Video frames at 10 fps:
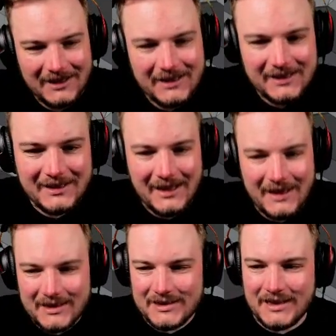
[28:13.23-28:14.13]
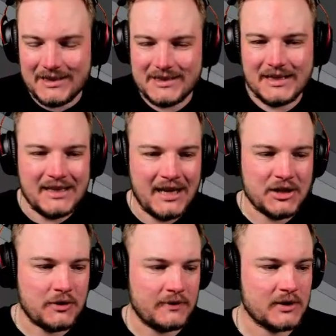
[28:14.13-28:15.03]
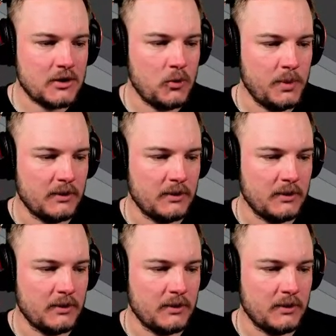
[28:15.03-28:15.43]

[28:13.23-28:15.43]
Yeah, that's the nature of scoping,